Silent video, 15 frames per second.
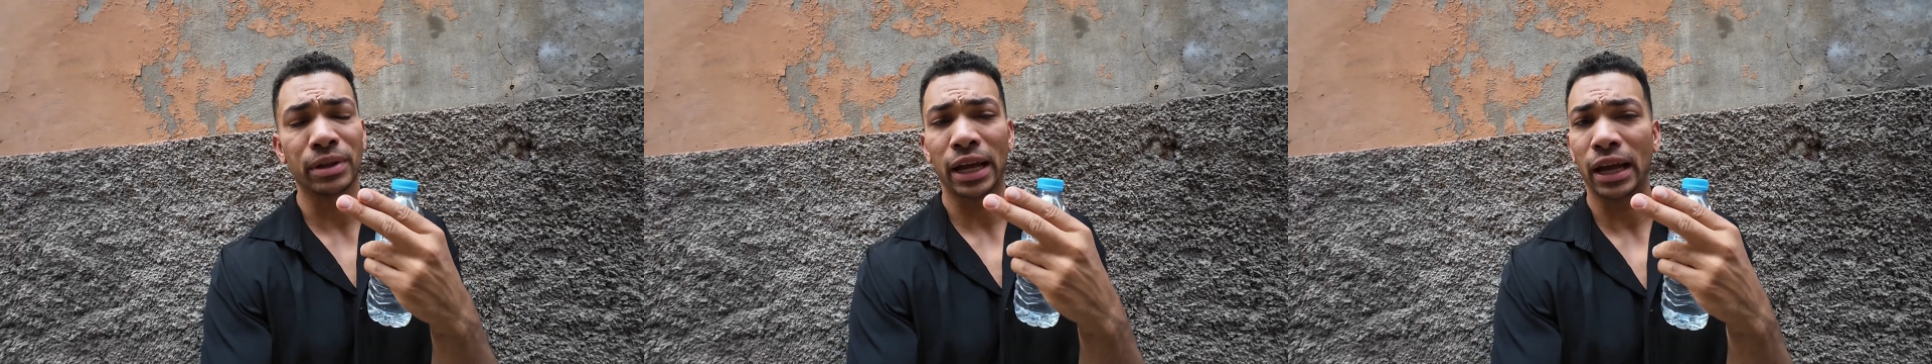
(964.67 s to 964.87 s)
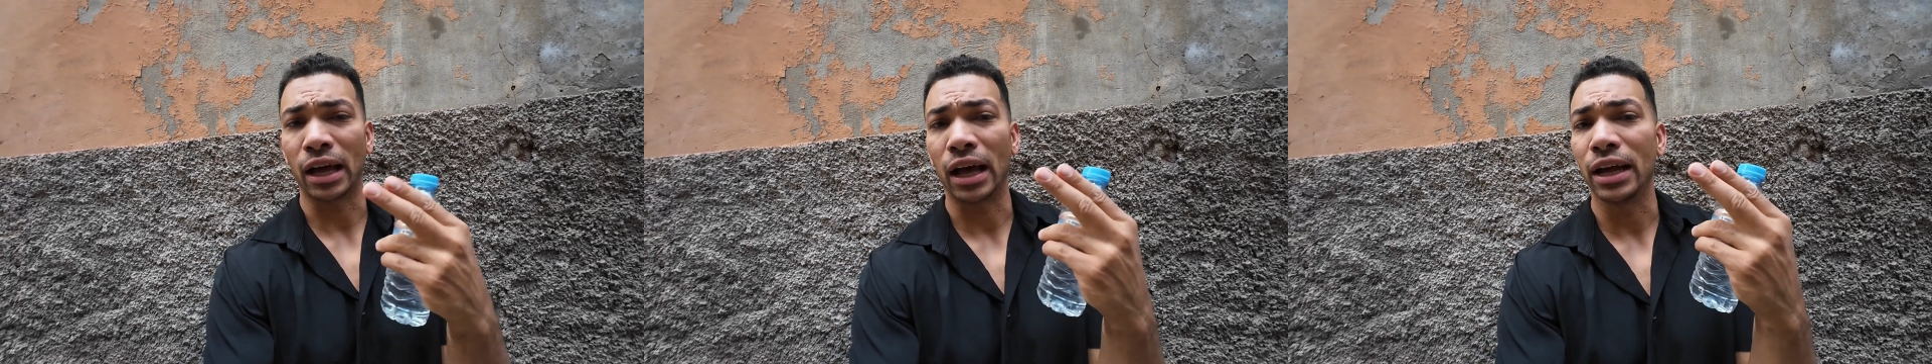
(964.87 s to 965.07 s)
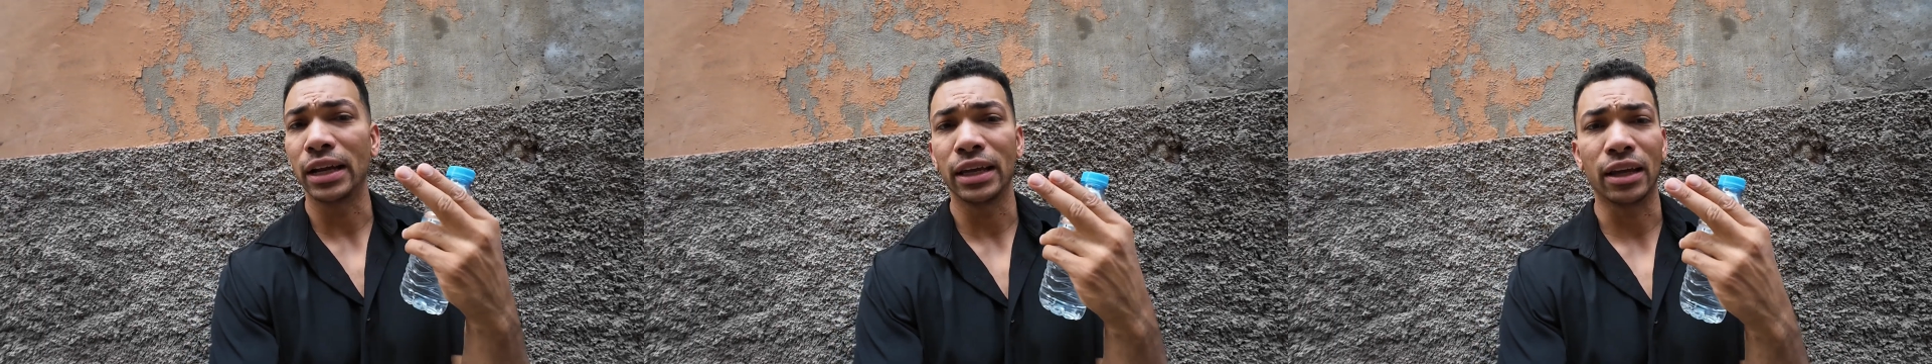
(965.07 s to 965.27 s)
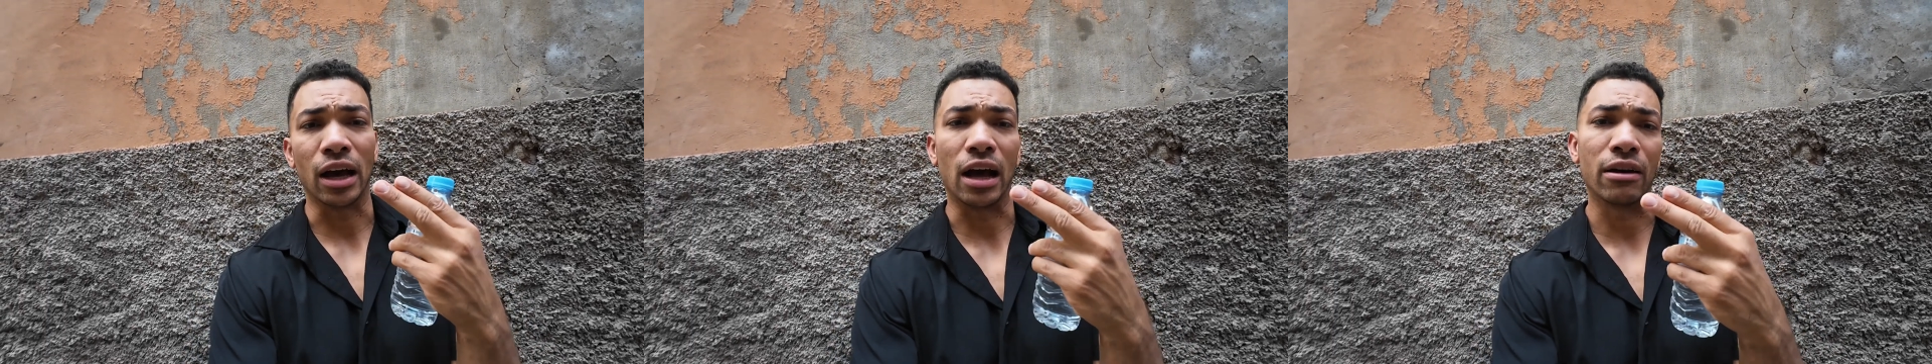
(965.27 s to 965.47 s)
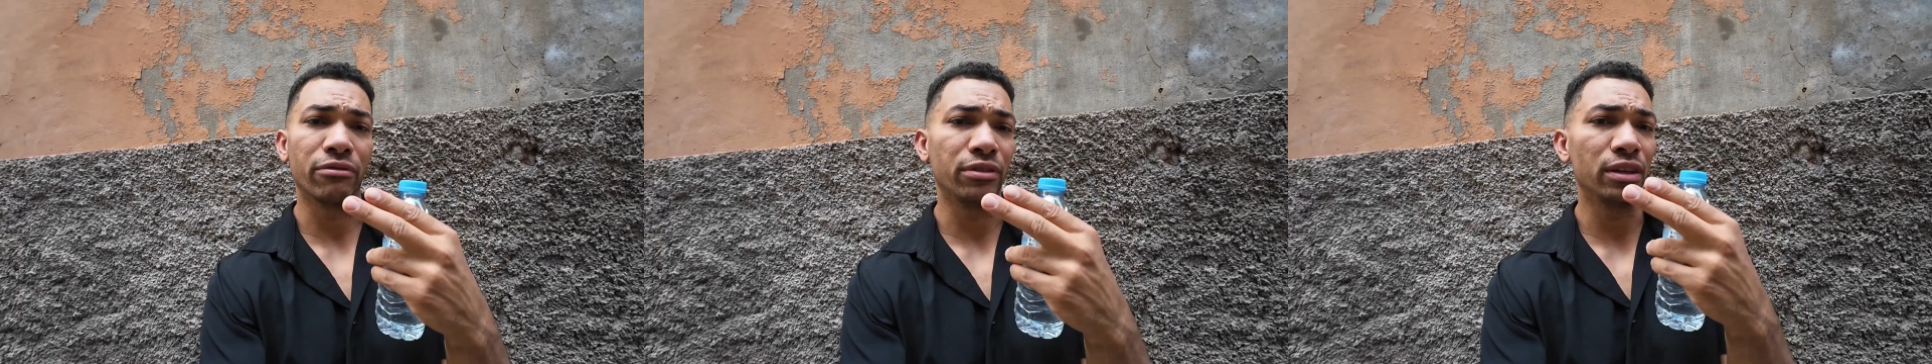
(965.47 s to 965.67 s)
like honey
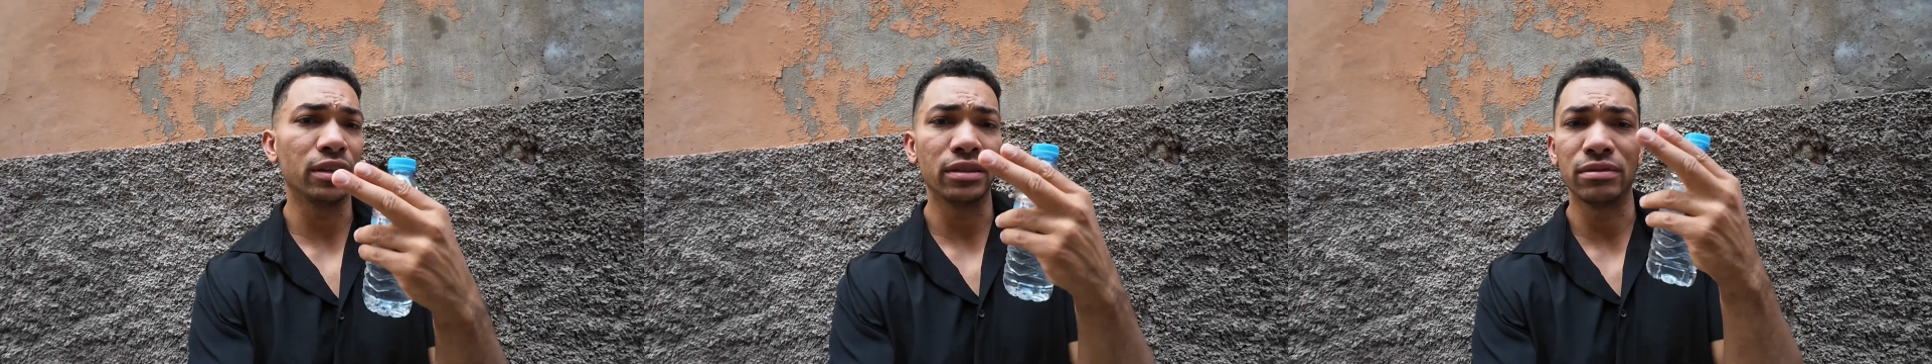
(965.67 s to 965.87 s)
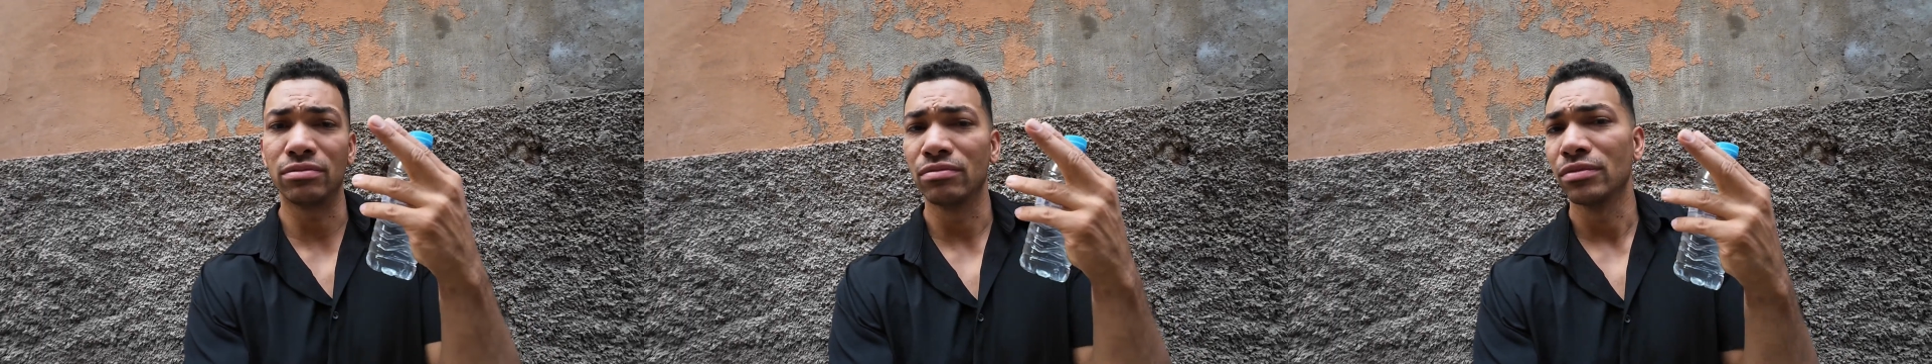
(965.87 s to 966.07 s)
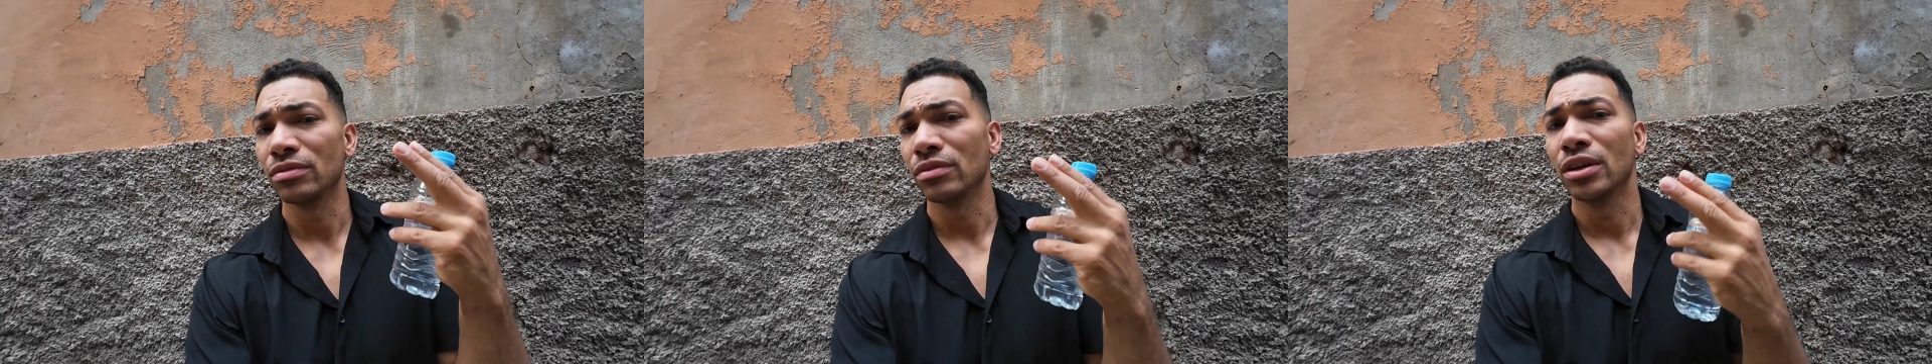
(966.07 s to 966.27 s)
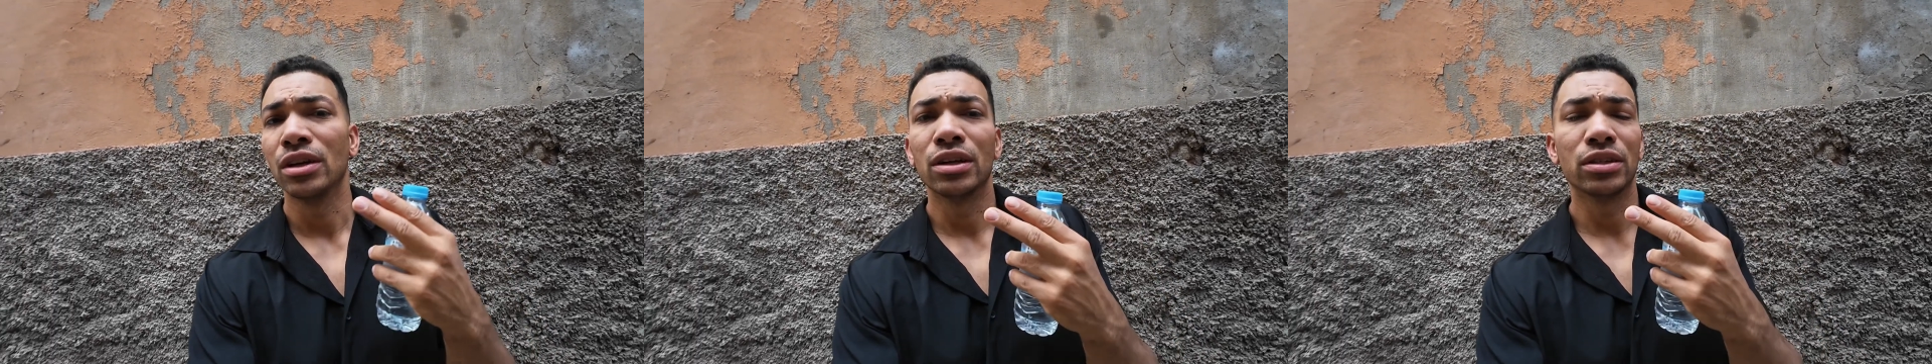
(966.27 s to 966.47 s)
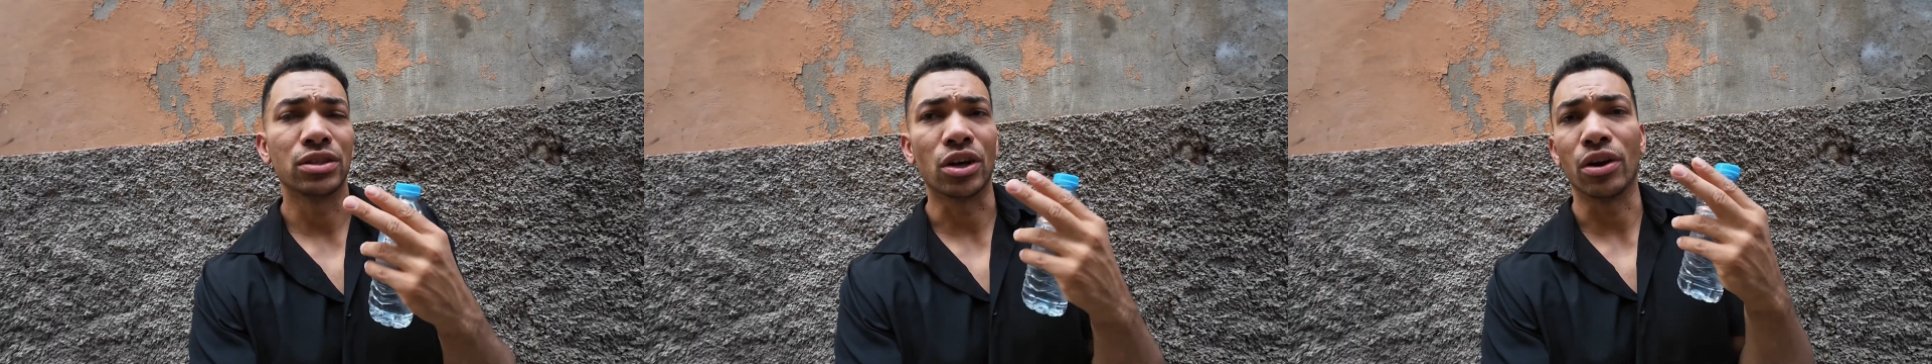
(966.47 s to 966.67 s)
coffee
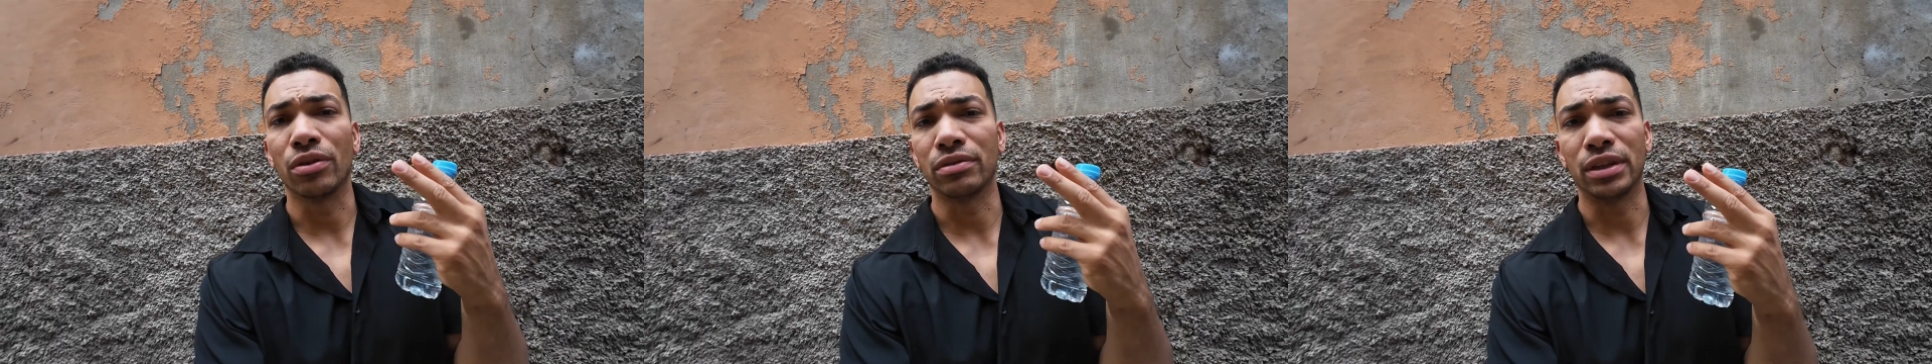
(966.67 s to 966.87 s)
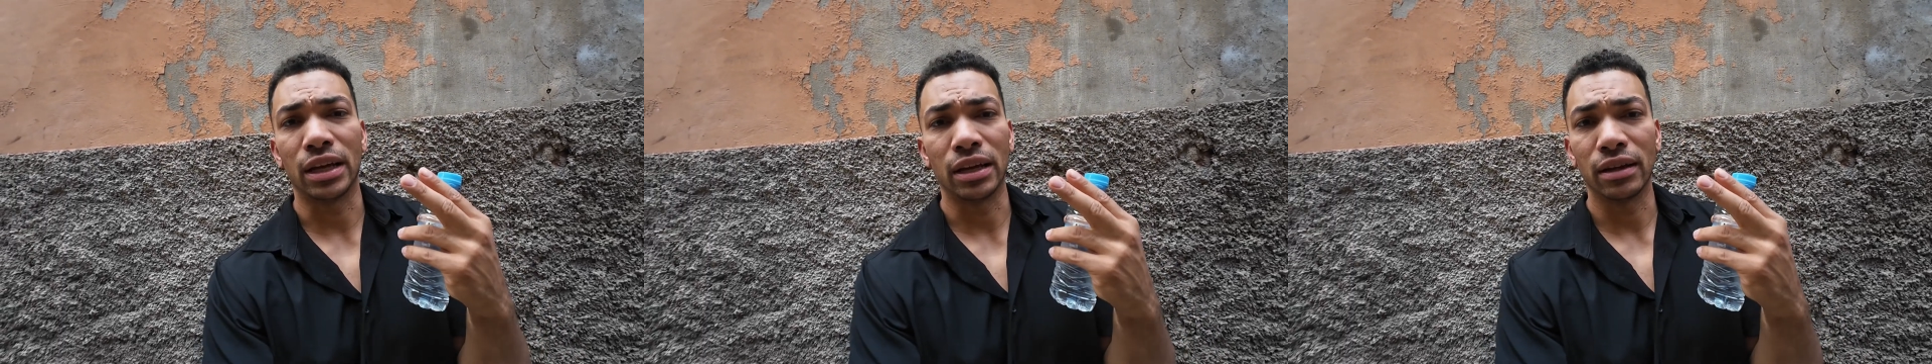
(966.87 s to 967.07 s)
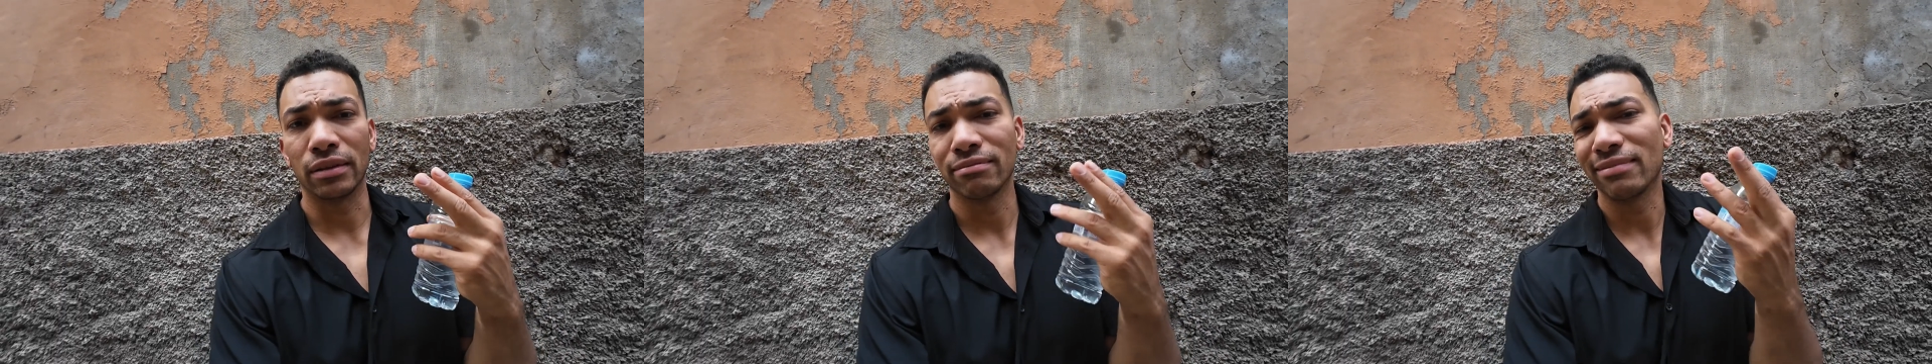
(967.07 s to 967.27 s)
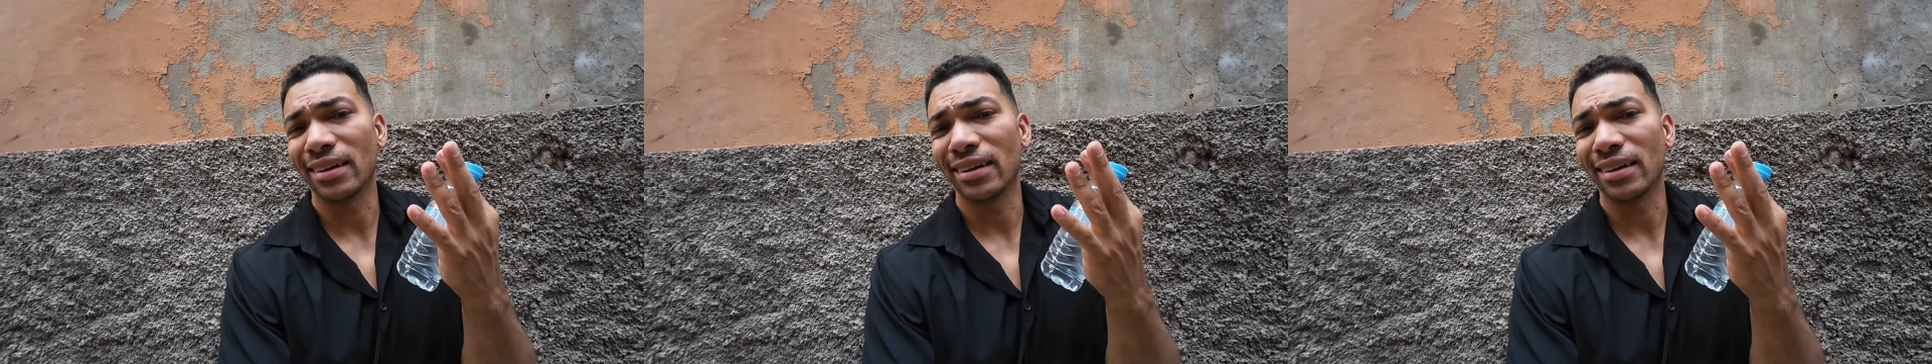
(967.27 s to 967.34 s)
tart thing.